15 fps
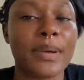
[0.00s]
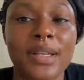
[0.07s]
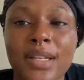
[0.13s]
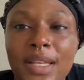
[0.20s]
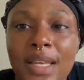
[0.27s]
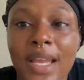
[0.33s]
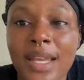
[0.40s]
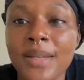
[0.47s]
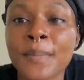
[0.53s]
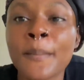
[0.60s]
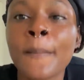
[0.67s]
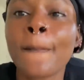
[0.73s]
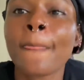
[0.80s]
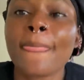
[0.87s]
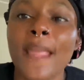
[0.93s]
But then again,
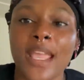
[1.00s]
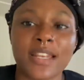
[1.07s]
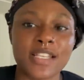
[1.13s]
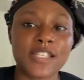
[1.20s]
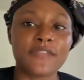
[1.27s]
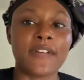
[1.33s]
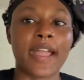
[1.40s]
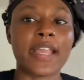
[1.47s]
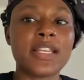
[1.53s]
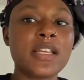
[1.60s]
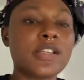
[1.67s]
it is fine.